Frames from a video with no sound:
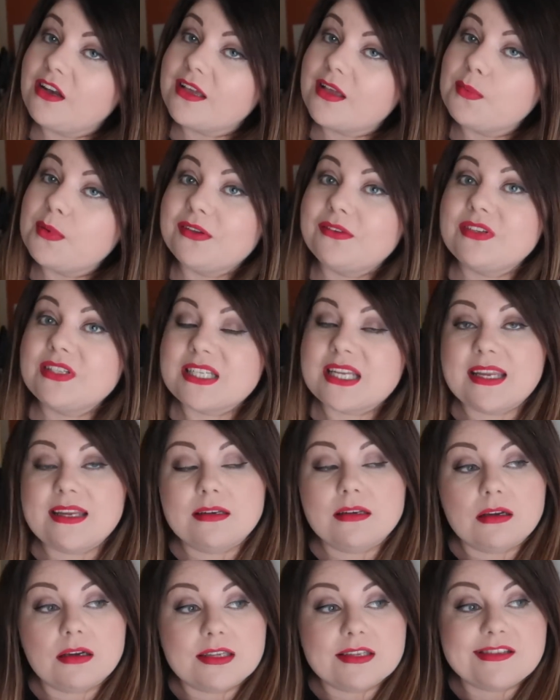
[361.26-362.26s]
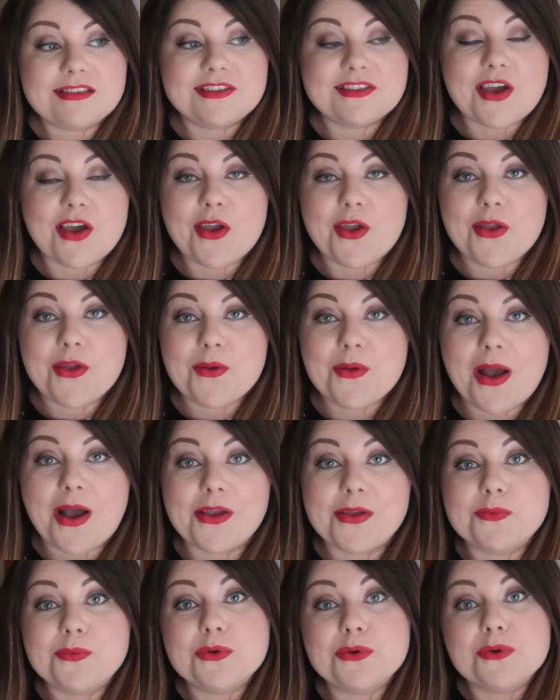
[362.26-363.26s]
like a bit of a date night, so
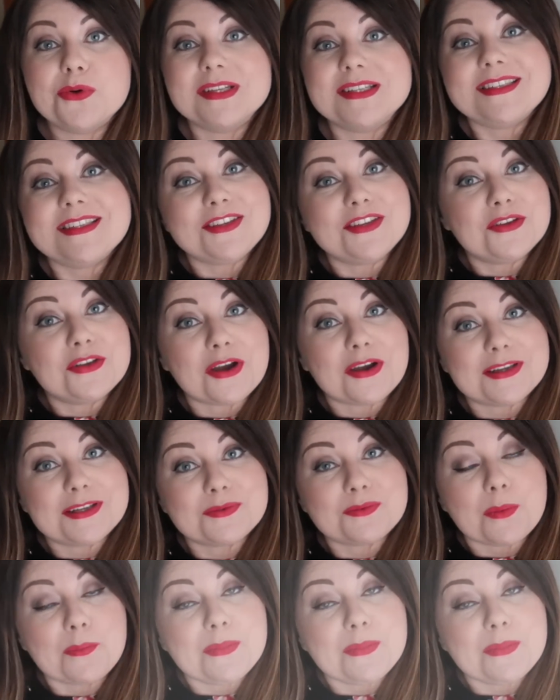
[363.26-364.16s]
I will see you guys